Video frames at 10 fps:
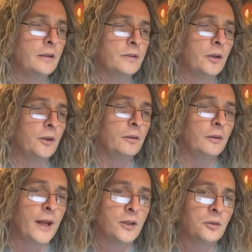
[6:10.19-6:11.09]
So
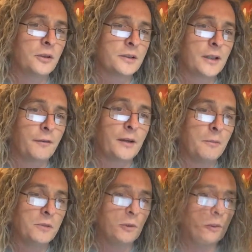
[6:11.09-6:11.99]
that sort of stuff
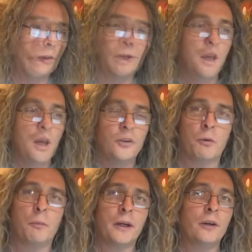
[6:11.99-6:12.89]
comes into it a little bit. So
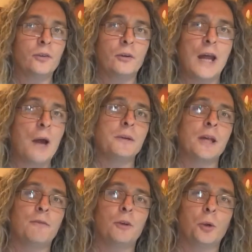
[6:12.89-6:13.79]
what we're going to do now is
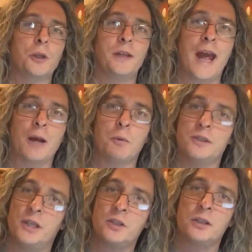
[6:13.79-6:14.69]
have a look at the
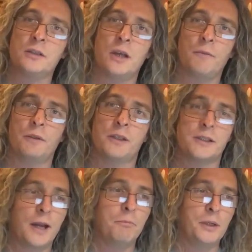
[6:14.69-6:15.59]
acquisitions over the
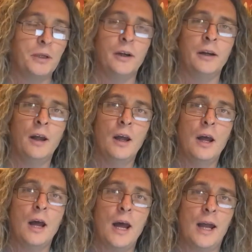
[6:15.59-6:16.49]
same period
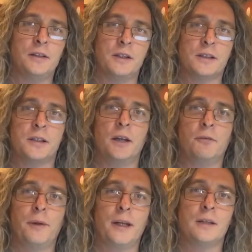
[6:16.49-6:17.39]
and just see
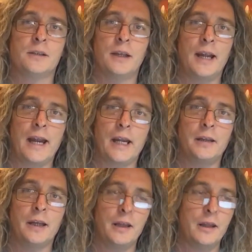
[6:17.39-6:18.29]
if we can see
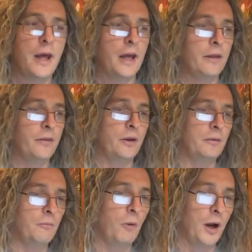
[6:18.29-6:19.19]
anything in there that
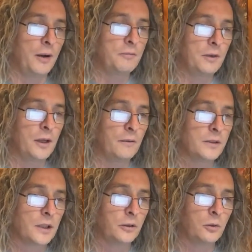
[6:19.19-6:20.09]
might give
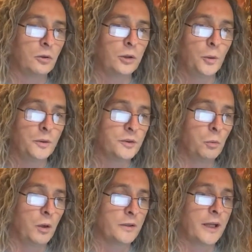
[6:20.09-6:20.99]
us a little clue as to
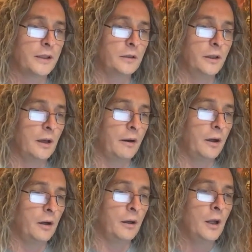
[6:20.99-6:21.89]
what's actually going
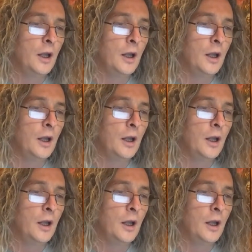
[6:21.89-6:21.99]
on.